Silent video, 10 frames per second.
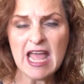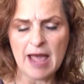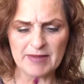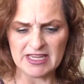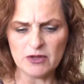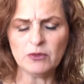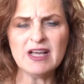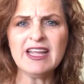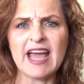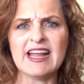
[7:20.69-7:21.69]
I mean, you
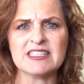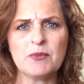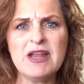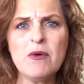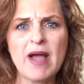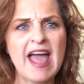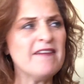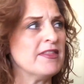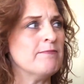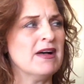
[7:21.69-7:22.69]
look at us, we don't
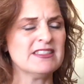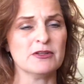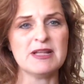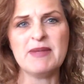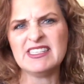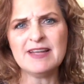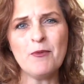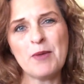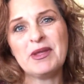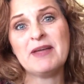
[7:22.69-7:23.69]
have the muscles. I mean, some
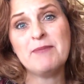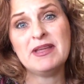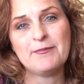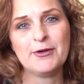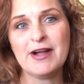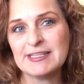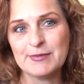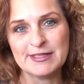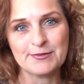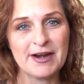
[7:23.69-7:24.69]
women can beat up their
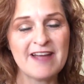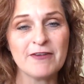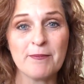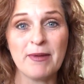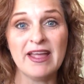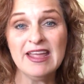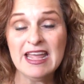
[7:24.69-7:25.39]
husbands, whatever, but